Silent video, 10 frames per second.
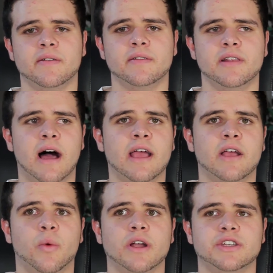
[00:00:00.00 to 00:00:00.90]

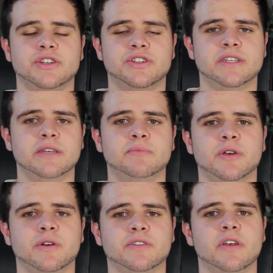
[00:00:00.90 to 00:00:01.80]
like what you see
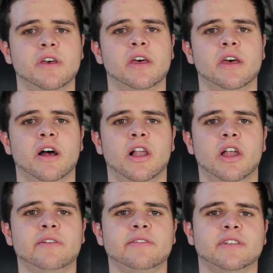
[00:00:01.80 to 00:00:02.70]
because a
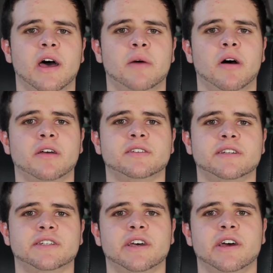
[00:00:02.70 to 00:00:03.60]
lot of the time I
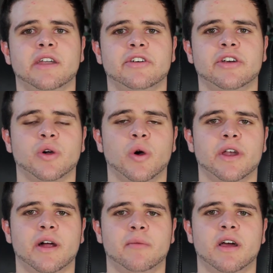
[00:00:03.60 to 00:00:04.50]
sit here and
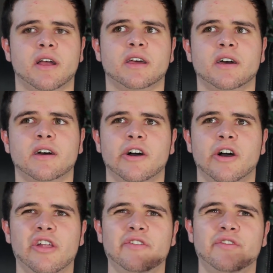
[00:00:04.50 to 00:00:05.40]
record and I'm like,
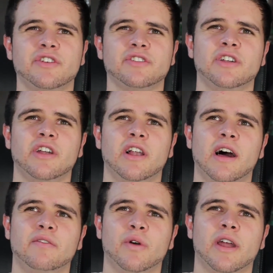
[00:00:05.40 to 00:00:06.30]
are the viewers going to
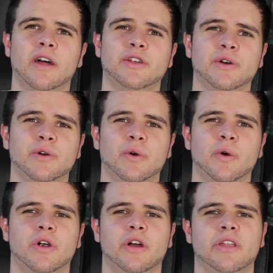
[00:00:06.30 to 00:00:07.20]
love what I do
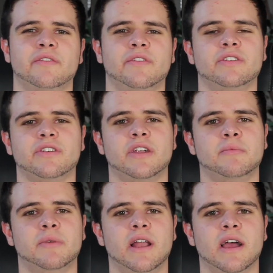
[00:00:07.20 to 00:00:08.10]
or are the viewers going to
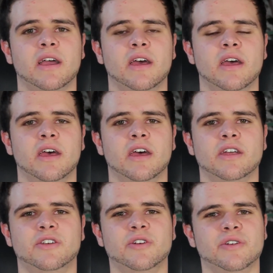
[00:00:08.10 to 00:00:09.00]
be like,
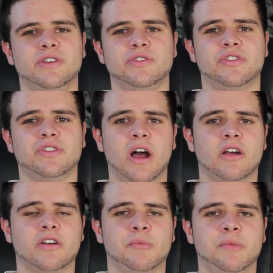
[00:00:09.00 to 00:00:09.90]
dude, you
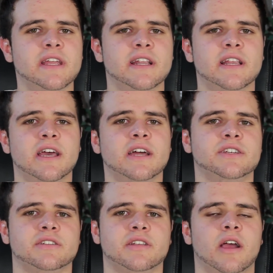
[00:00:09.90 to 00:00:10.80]
suck completely and
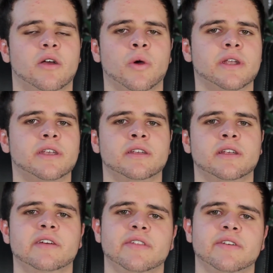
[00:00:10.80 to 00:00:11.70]
just like quit
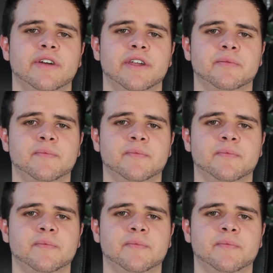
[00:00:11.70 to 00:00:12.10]
and leave the video.